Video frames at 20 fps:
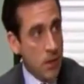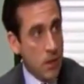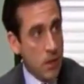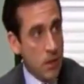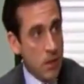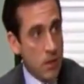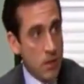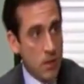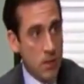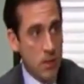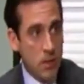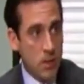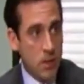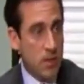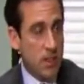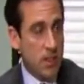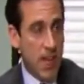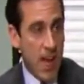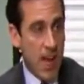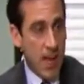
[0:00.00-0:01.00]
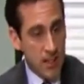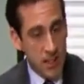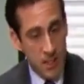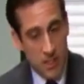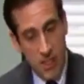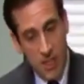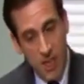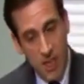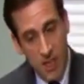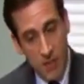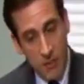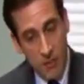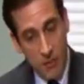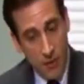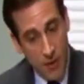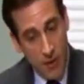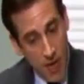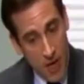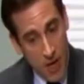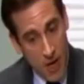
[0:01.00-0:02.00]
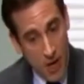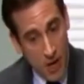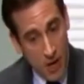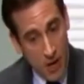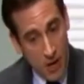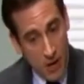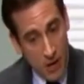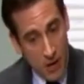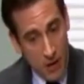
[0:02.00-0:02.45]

you just got to get your freak on.